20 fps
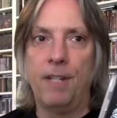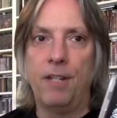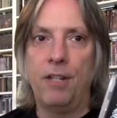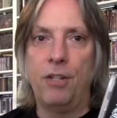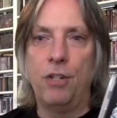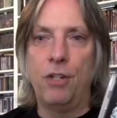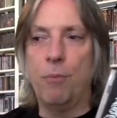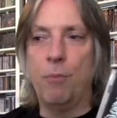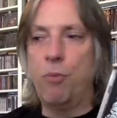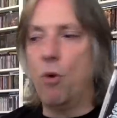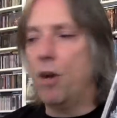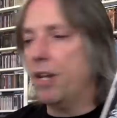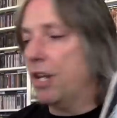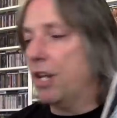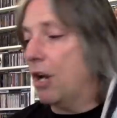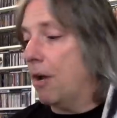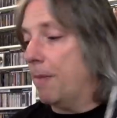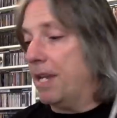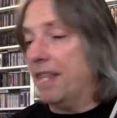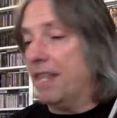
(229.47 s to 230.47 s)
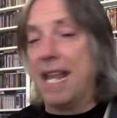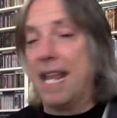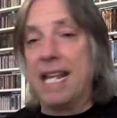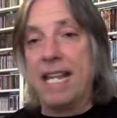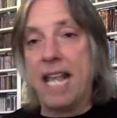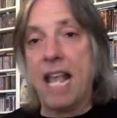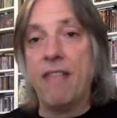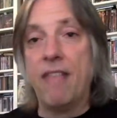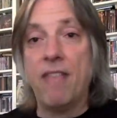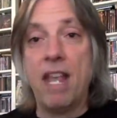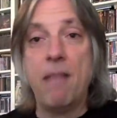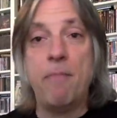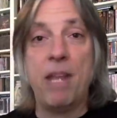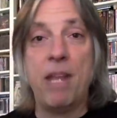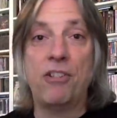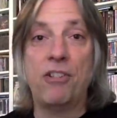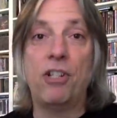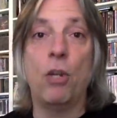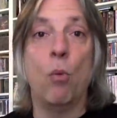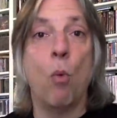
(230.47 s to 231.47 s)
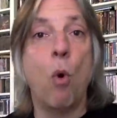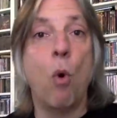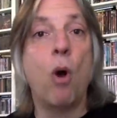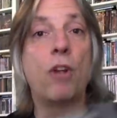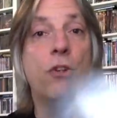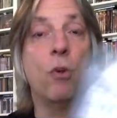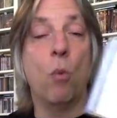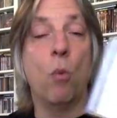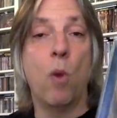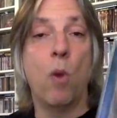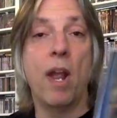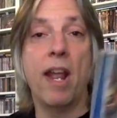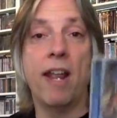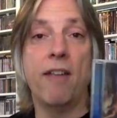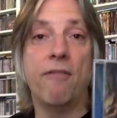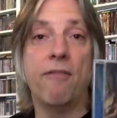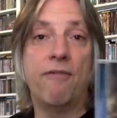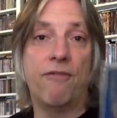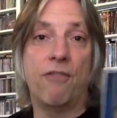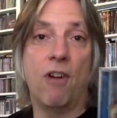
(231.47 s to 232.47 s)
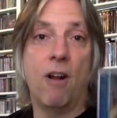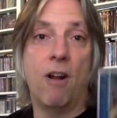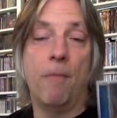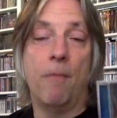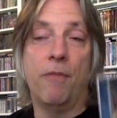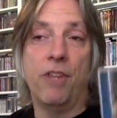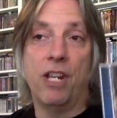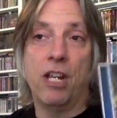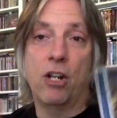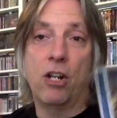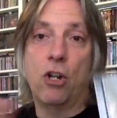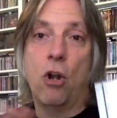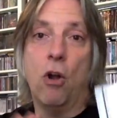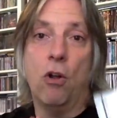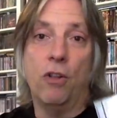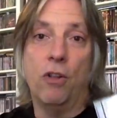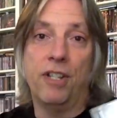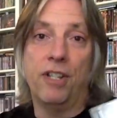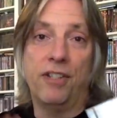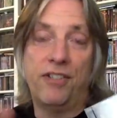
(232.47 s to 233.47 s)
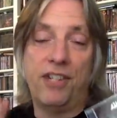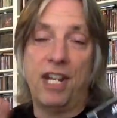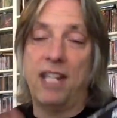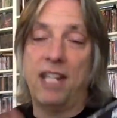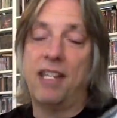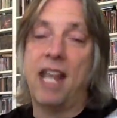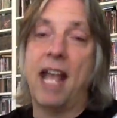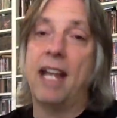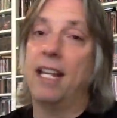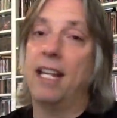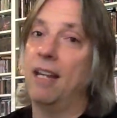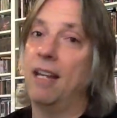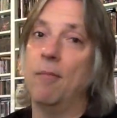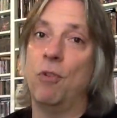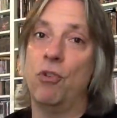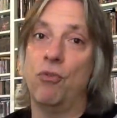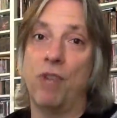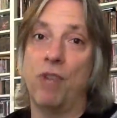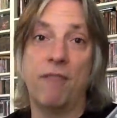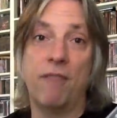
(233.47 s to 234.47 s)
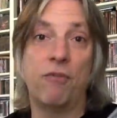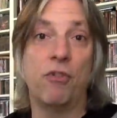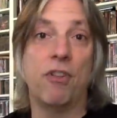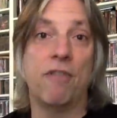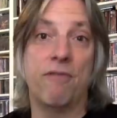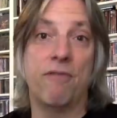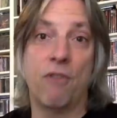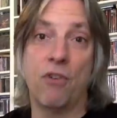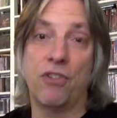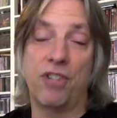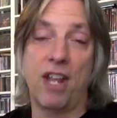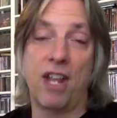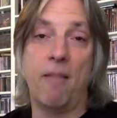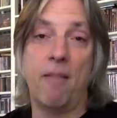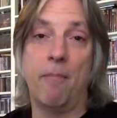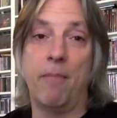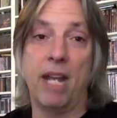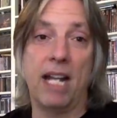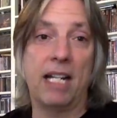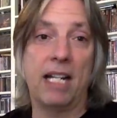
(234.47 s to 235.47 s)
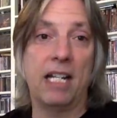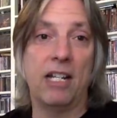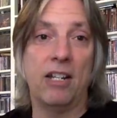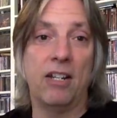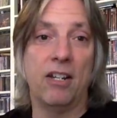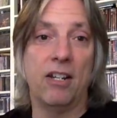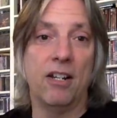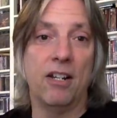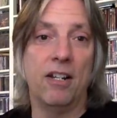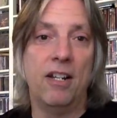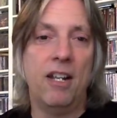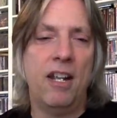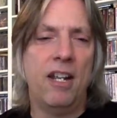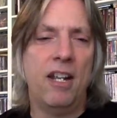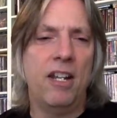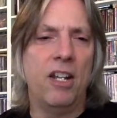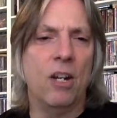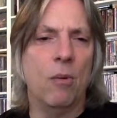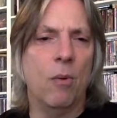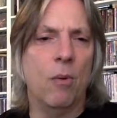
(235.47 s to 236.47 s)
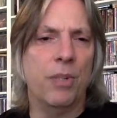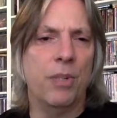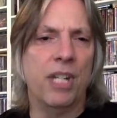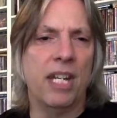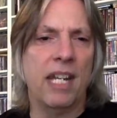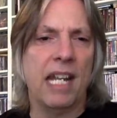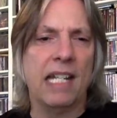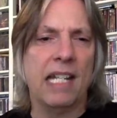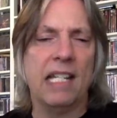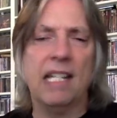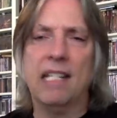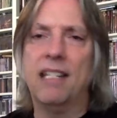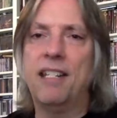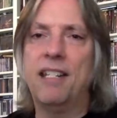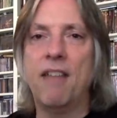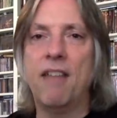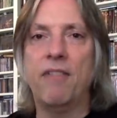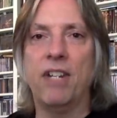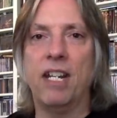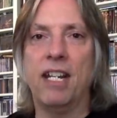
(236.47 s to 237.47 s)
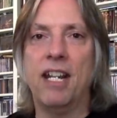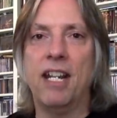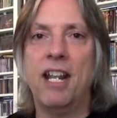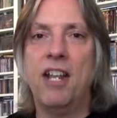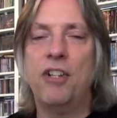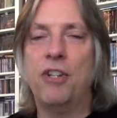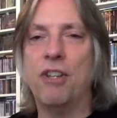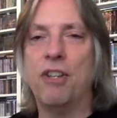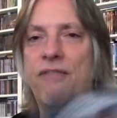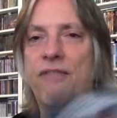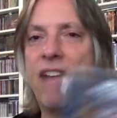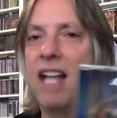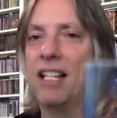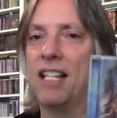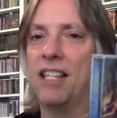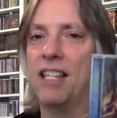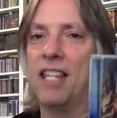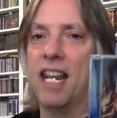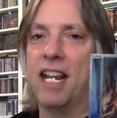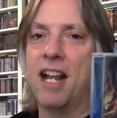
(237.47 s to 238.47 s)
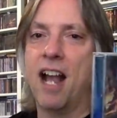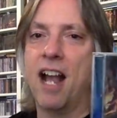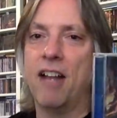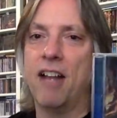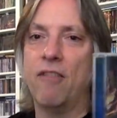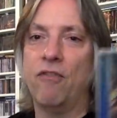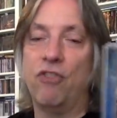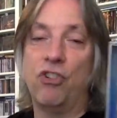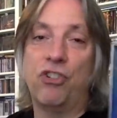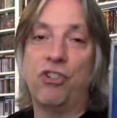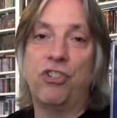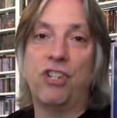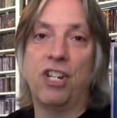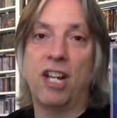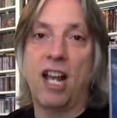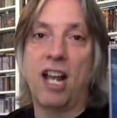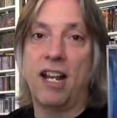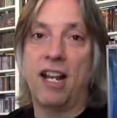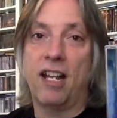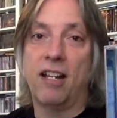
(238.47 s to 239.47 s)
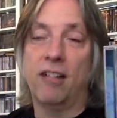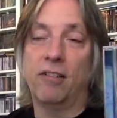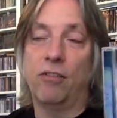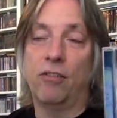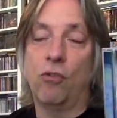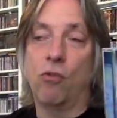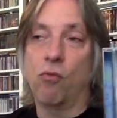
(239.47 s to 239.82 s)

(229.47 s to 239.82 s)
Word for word: to the point, you know, I mean, they they basically walked away from the occult and satanic imagery after their first album back in, uh, you know, what was that, 1970. So the fact that they kind of just to kind of